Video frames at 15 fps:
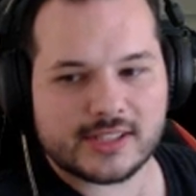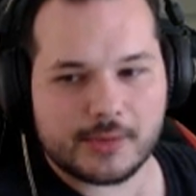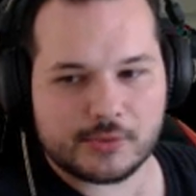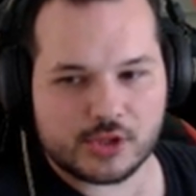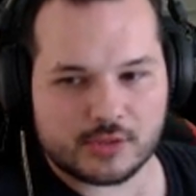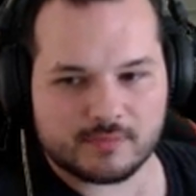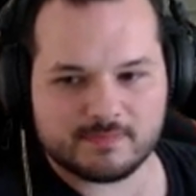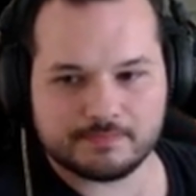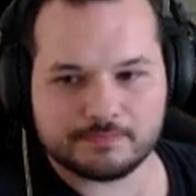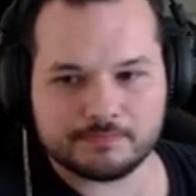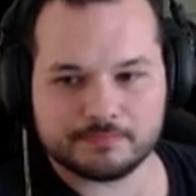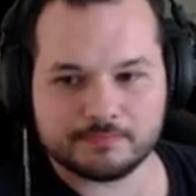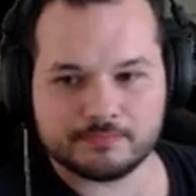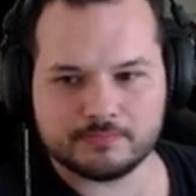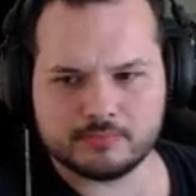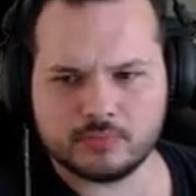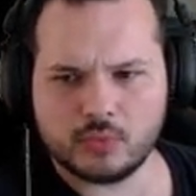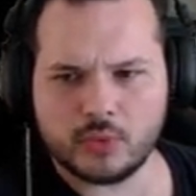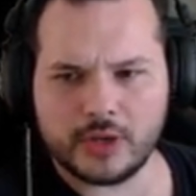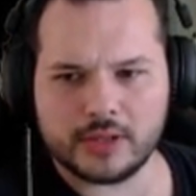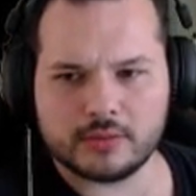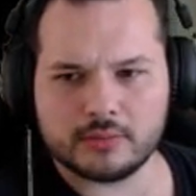assumption.
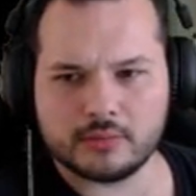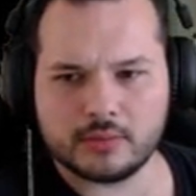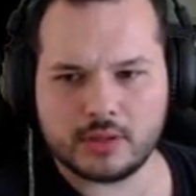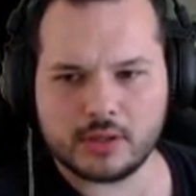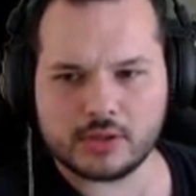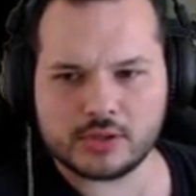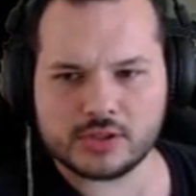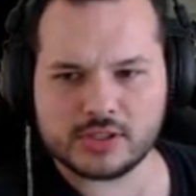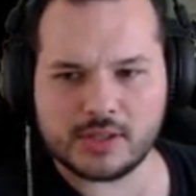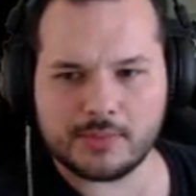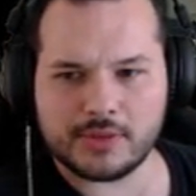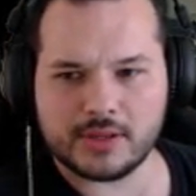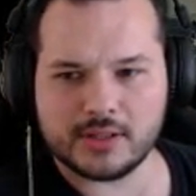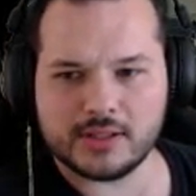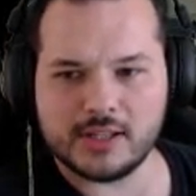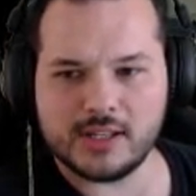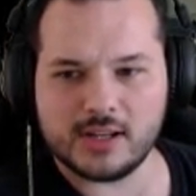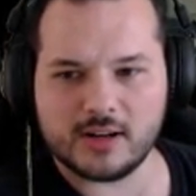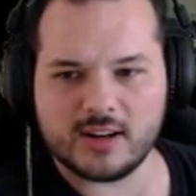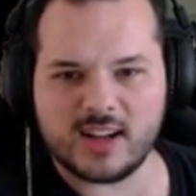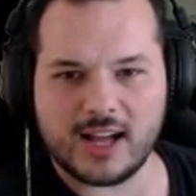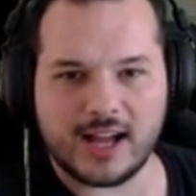Wait, there's something
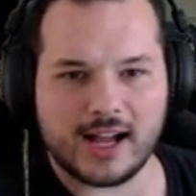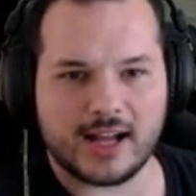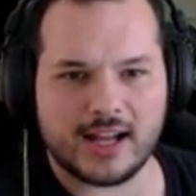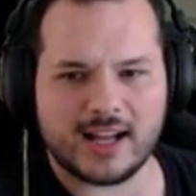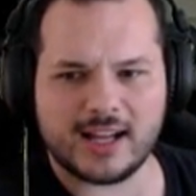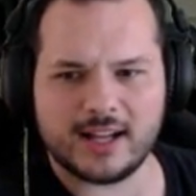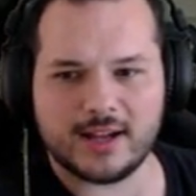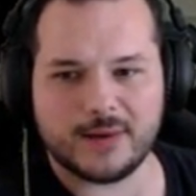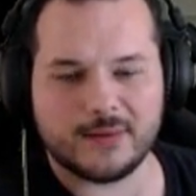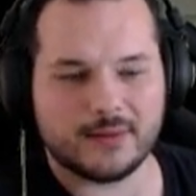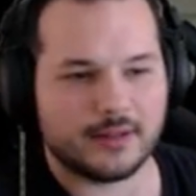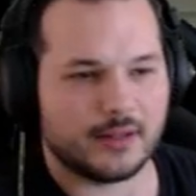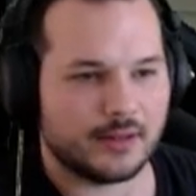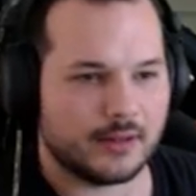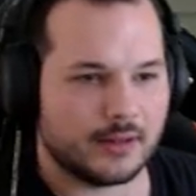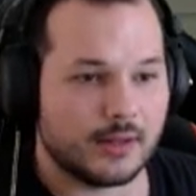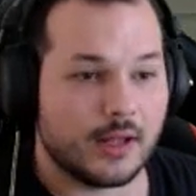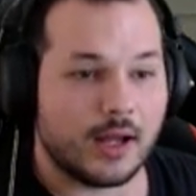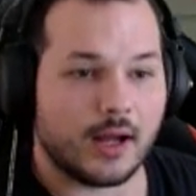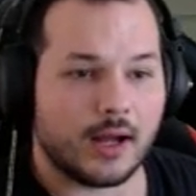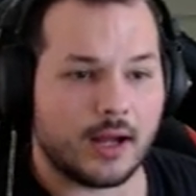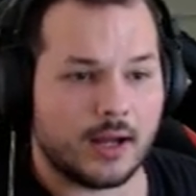here. Haha! -ha.
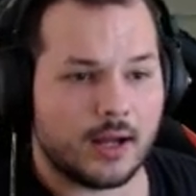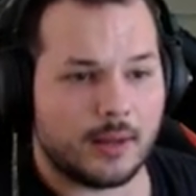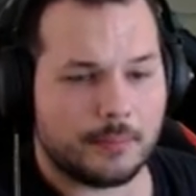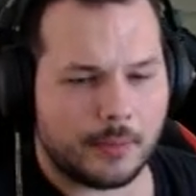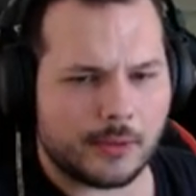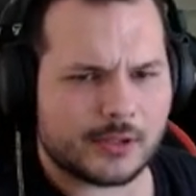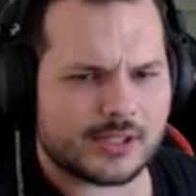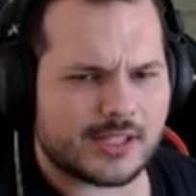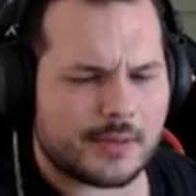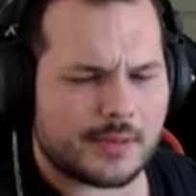Uh, bold